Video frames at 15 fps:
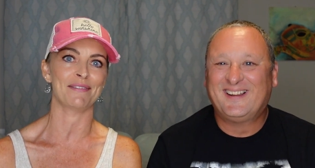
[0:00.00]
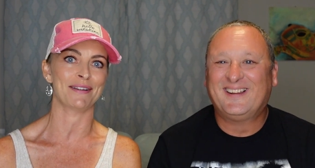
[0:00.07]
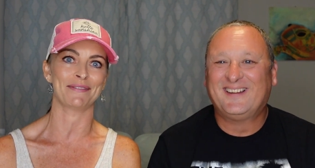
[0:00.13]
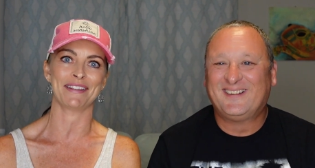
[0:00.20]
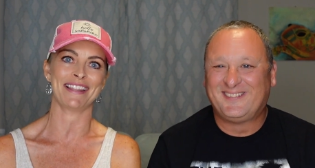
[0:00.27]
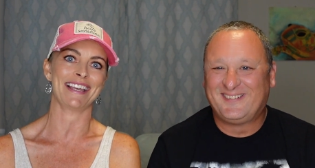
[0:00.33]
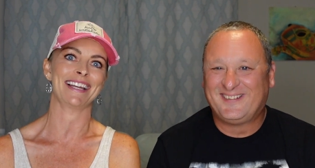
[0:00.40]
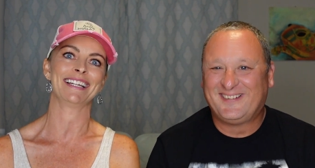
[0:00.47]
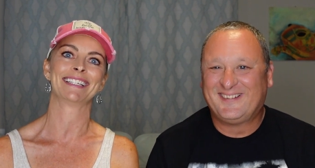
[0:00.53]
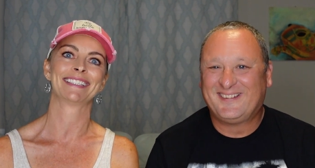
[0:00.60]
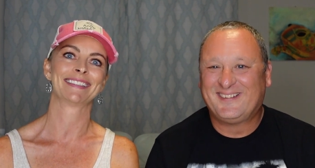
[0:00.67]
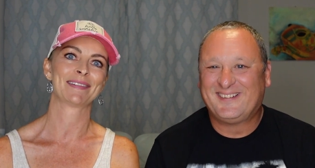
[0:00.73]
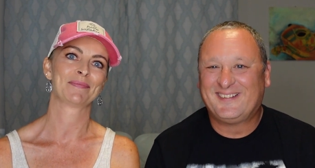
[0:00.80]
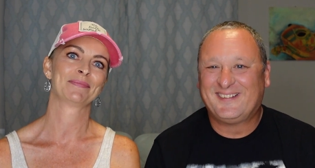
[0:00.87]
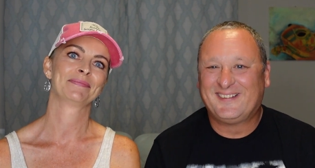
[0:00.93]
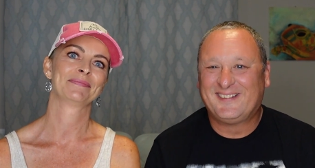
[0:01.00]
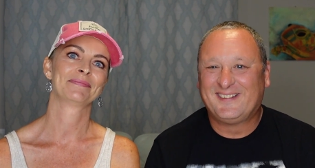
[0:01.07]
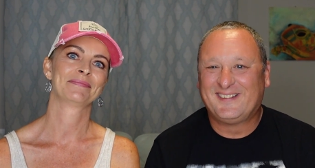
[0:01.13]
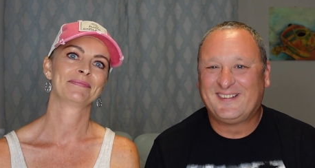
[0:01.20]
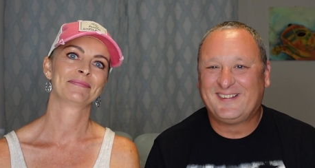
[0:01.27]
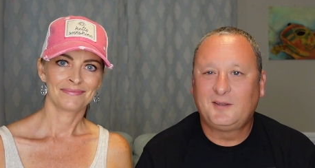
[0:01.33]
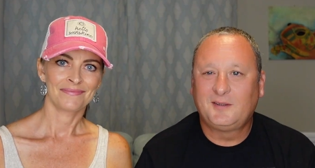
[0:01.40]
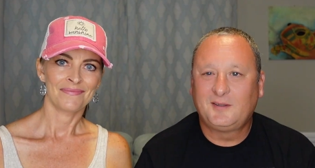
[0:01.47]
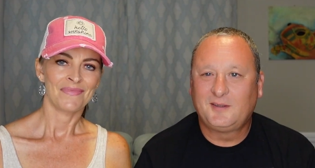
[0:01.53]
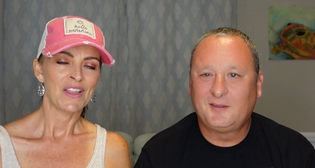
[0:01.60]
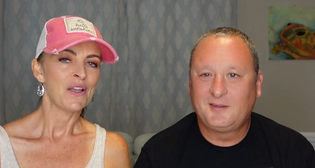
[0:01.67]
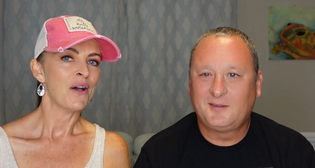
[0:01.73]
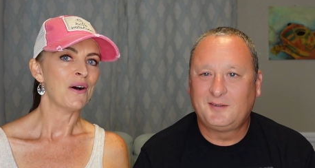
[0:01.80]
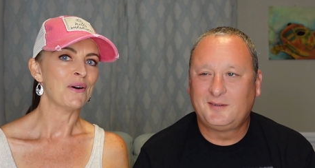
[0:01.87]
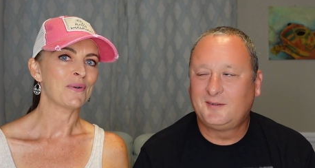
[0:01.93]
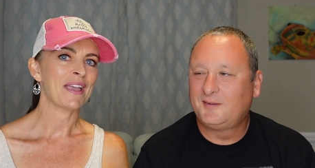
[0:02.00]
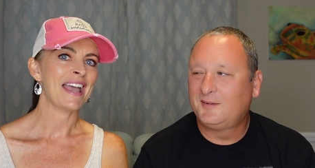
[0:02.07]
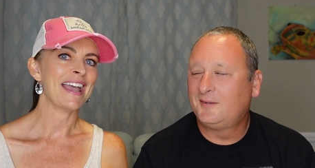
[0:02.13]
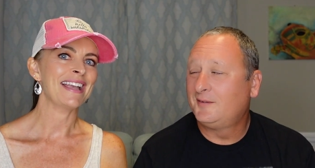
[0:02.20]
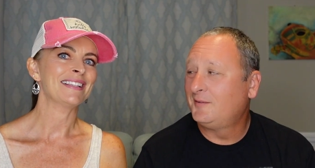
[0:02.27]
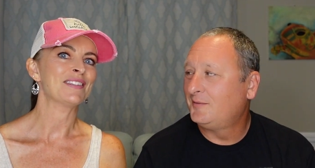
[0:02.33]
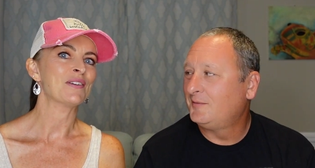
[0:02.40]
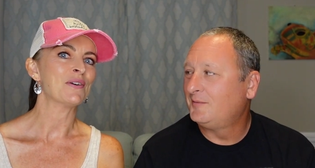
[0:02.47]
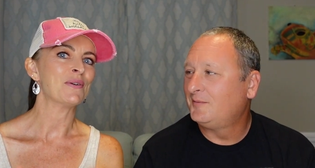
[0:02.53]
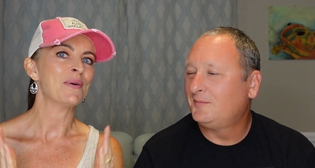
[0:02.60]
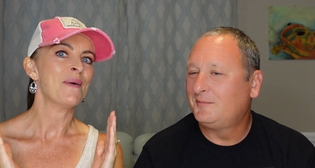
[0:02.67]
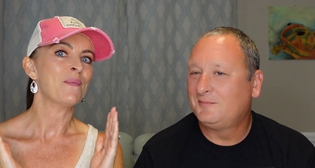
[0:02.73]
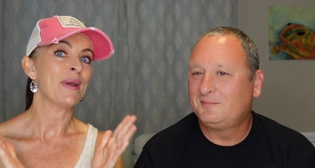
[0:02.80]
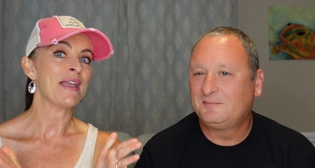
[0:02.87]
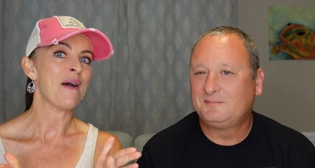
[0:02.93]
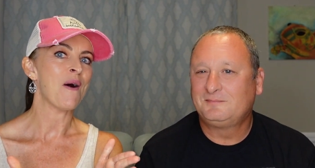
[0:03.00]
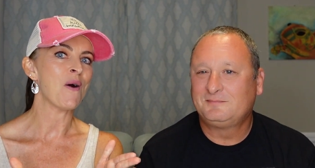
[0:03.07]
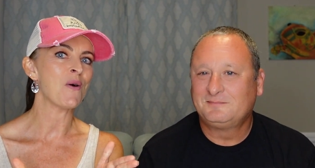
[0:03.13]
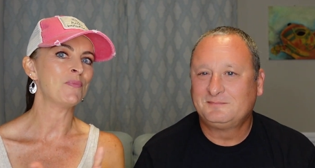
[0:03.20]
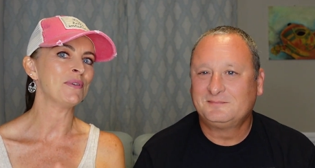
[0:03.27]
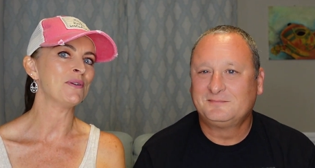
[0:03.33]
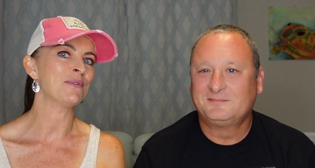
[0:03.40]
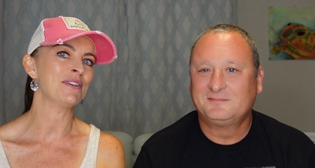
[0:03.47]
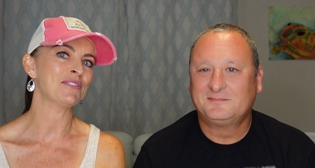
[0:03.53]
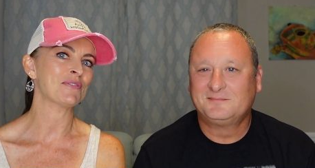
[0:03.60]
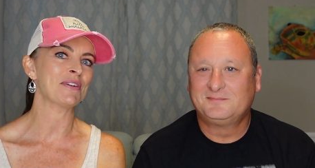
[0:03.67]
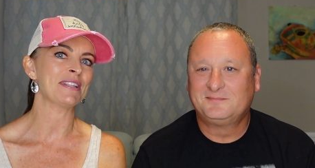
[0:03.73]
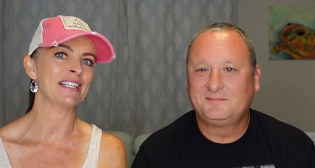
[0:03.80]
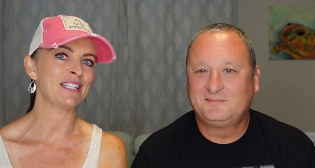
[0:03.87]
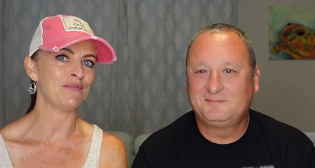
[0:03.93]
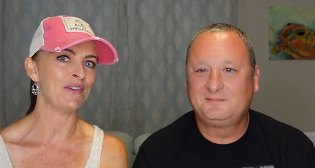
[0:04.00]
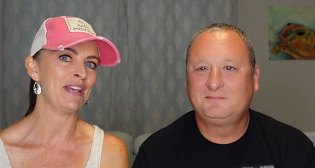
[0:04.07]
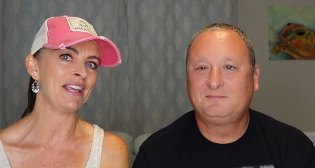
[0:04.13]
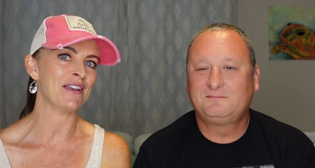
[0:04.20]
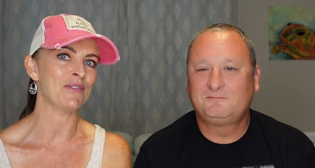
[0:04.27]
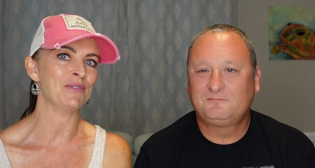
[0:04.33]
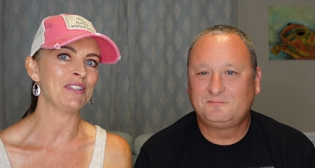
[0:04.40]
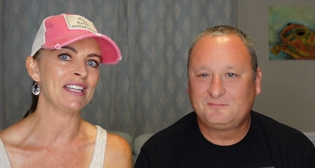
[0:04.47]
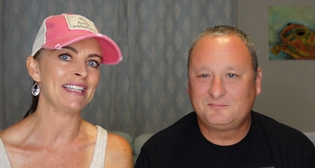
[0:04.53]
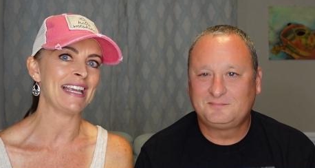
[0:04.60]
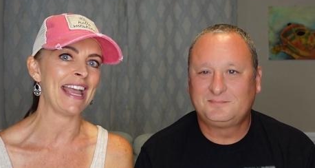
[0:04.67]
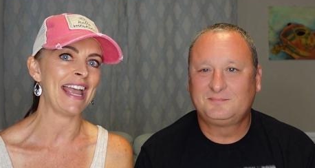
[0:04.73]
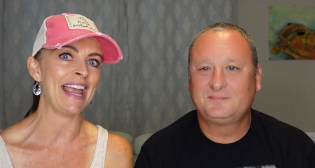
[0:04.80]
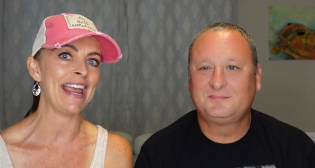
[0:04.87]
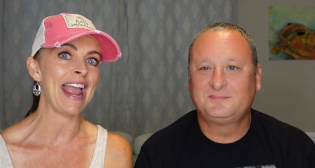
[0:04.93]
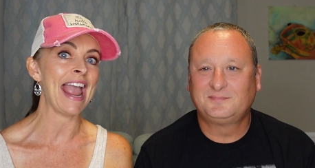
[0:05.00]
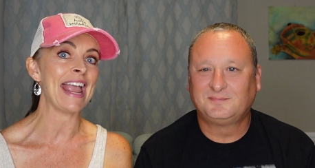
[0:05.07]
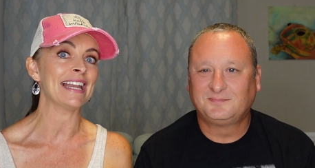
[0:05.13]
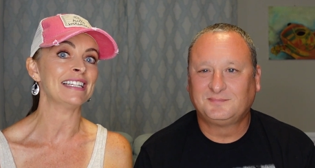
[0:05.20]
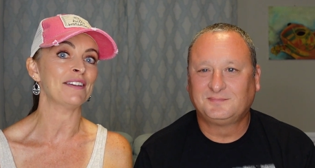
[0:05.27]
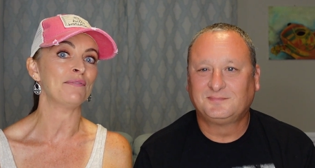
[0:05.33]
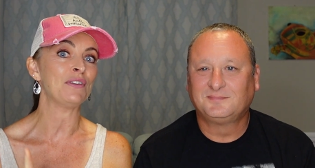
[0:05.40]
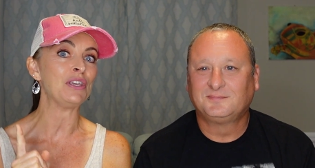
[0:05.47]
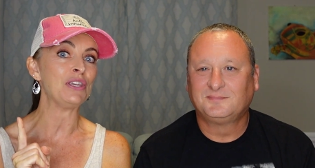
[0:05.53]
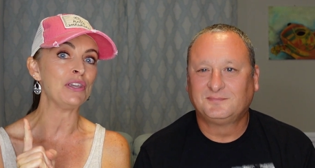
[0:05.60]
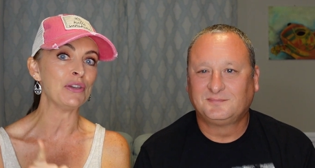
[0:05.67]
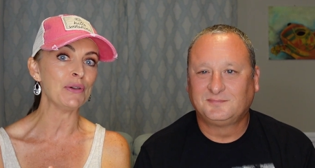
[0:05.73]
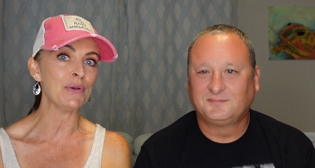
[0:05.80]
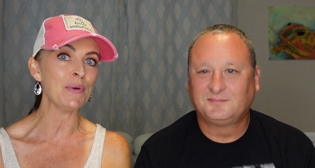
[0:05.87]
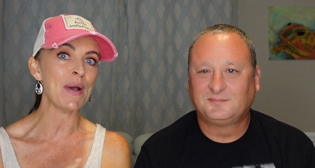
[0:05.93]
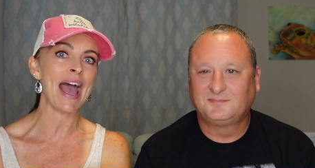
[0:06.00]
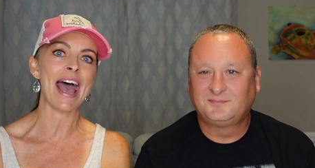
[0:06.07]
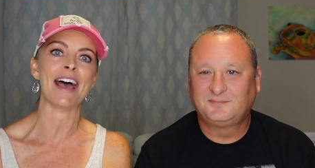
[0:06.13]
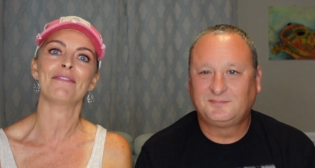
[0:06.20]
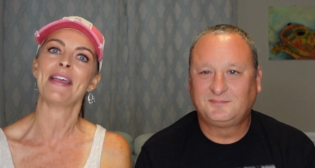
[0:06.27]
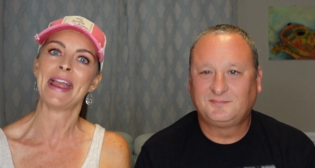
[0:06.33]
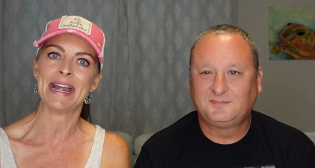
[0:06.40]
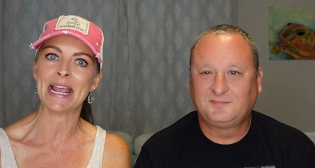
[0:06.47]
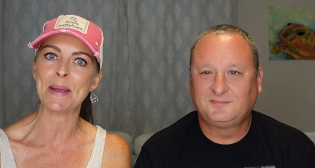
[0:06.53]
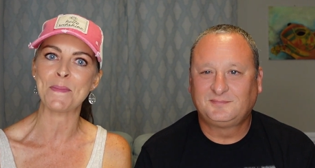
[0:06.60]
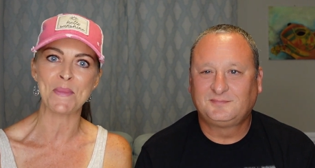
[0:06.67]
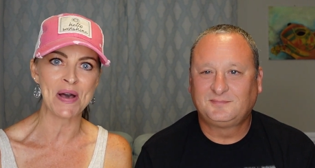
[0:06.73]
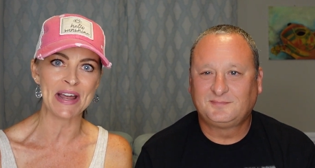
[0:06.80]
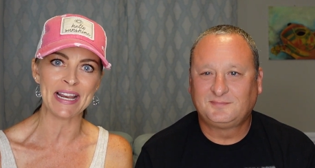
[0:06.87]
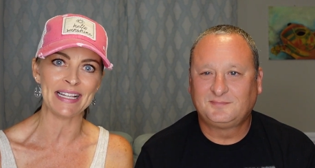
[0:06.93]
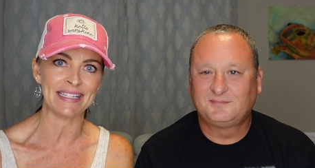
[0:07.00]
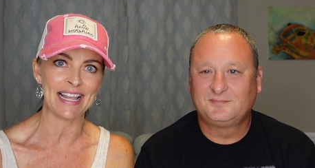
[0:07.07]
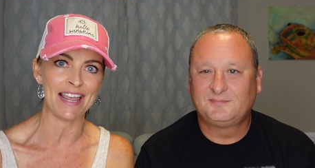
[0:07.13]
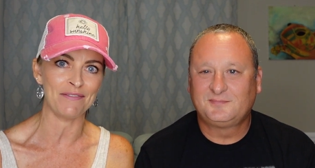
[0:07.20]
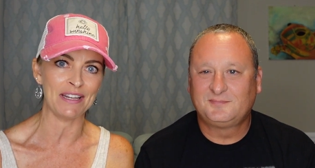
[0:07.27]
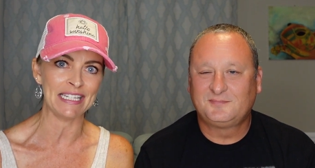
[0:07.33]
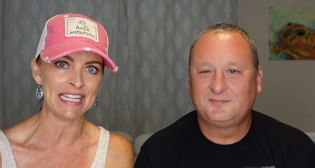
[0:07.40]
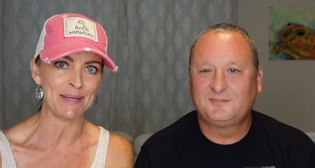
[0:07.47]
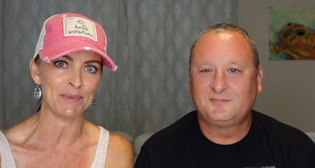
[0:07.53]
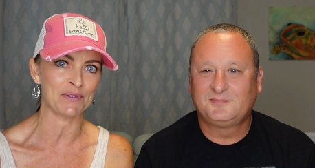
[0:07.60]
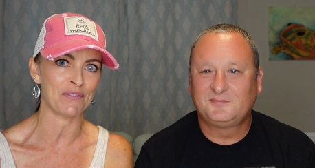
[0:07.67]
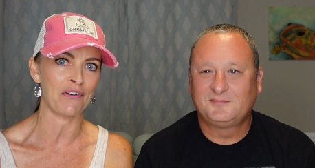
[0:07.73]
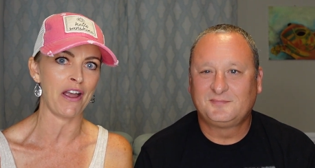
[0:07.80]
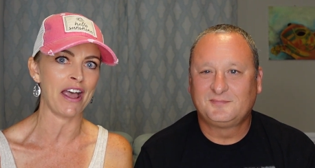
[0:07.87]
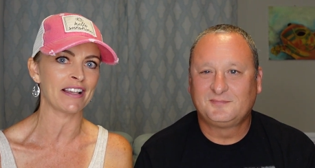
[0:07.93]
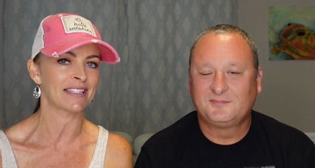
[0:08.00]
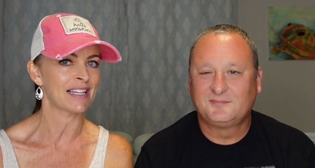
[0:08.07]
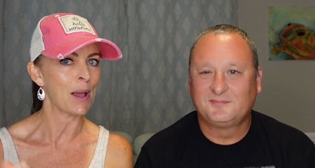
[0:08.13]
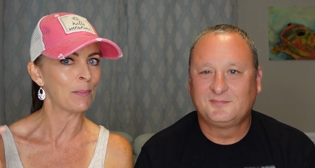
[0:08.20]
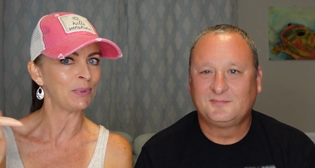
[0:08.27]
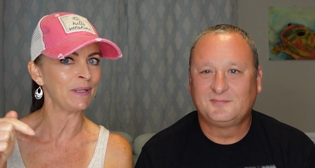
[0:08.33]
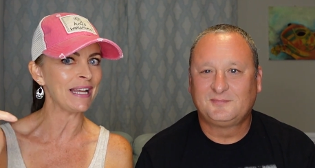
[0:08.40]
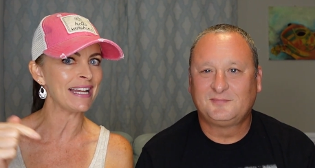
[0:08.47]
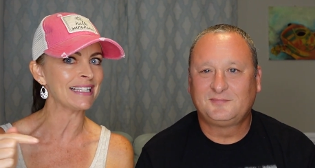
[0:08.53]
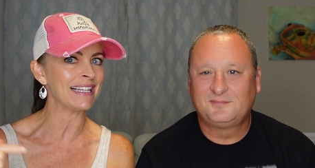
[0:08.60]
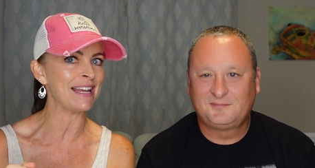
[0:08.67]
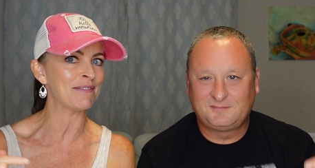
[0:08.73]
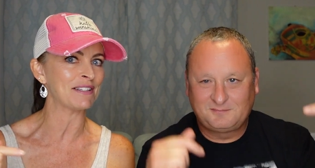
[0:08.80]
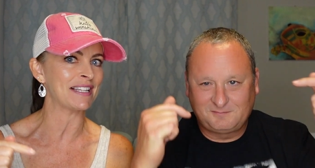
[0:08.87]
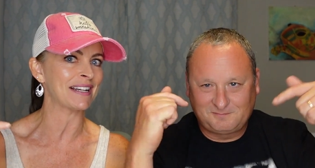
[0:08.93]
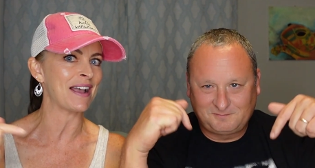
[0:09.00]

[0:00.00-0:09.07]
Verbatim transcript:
Speaker 1: everything. Okay, so we hope you enjoyed this video today. And if you have any money-saving tips for us, please leave us a